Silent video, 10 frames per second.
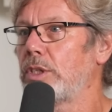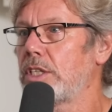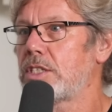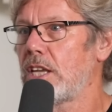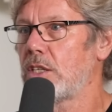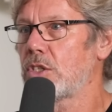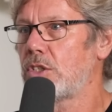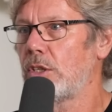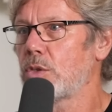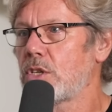but it sa
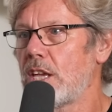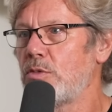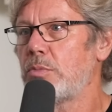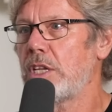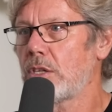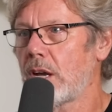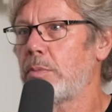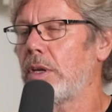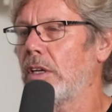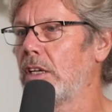still saves me
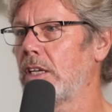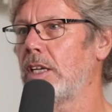typing,